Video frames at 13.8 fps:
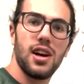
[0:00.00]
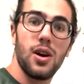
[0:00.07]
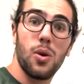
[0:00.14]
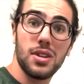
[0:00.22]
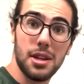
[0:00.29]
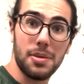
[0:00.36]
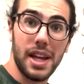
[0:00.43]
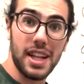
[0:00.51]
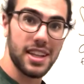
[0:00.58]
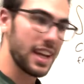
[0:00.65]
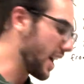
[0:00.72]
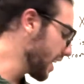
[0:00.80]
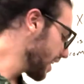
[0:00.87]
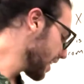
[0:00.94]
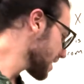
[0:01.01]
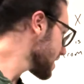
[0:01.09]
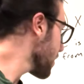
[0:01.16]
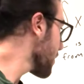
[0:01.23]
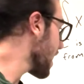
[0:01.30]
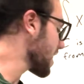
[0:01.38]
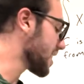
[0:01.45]
what's up, come gang? Today
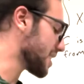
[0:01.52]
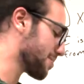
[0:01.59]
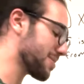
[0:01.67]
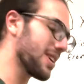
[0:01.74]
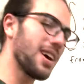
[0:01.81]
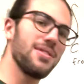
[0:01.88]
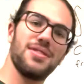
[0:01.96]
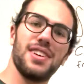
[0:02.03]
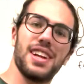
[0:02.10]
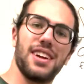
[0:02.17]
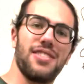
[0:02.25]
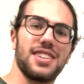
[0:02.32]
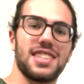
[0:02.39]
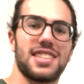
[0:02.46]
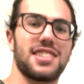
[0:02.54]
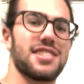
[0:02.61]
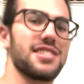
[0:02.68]
we have this problem and it wants us to